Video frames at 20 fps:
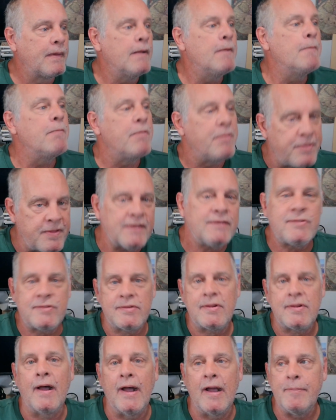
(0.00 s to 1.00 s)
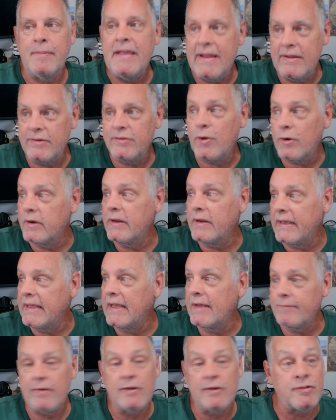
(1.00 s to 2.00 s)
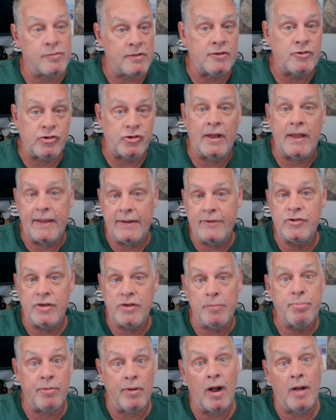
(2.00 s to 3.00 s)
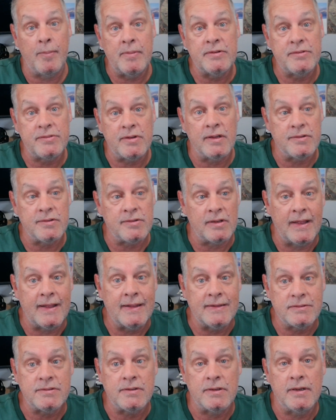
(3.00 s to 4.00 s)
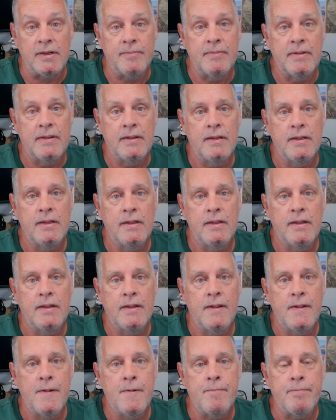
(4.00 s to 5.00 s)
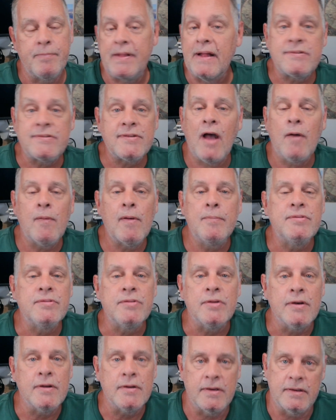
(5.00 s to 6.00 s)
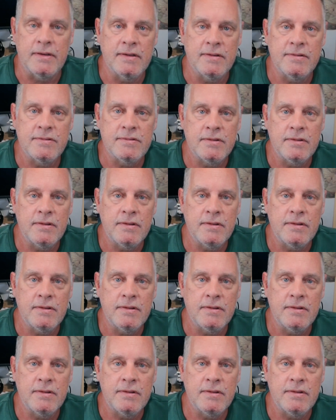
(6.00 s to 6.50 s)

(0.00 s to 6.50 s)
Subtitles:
this time he's going to give us the change he promised us last time. That's how absurd it is.